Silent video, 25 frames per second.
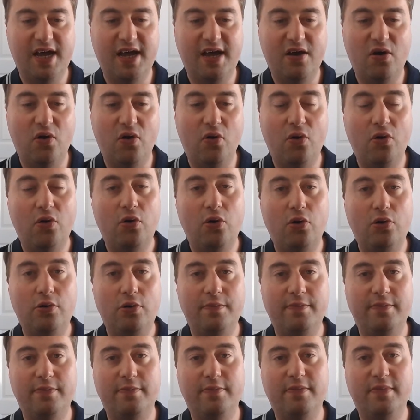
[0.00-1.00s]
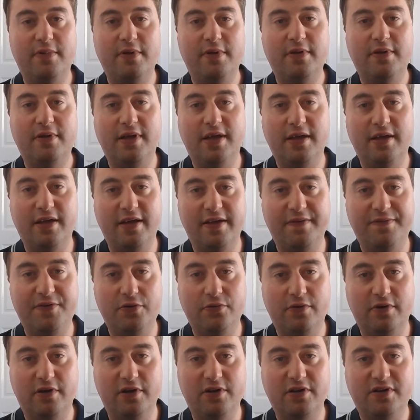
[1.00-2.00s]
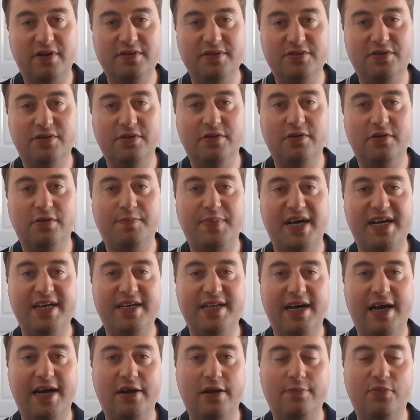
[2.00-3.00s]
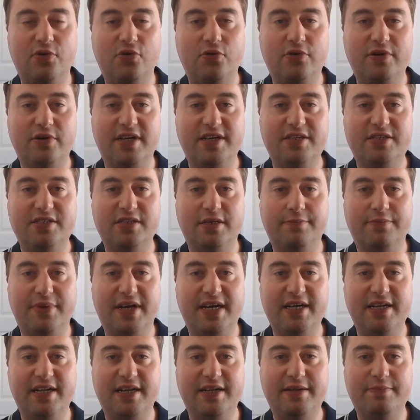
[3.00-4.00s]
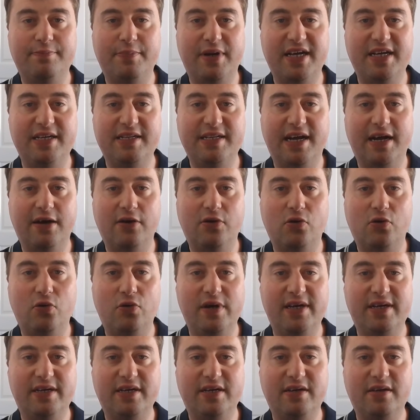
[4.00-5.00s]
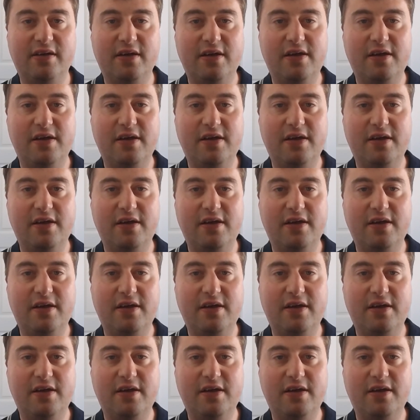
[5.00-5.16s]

Or if you are looking to pay down a mortgage and pay it down quick,